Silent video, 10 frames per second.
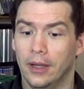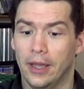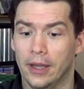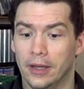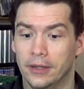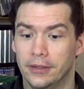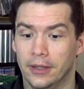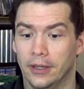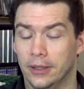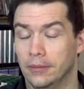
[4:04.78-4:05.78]
And
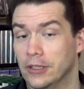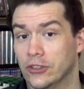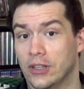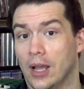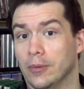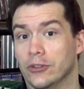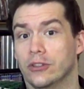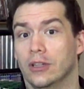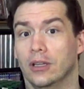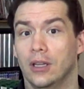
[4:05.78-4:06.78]

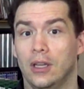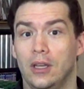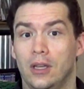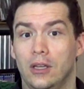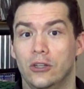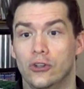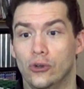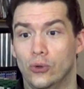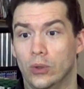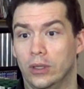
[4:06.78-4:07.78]
established a
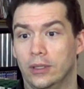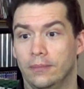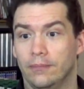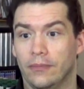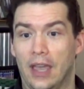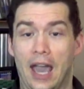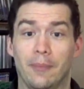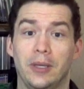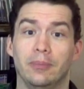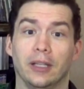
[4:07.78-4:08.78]
new
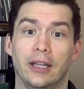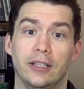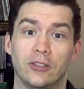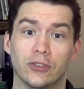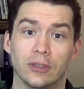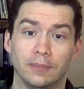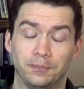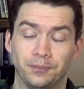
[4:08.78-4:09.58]
happy place.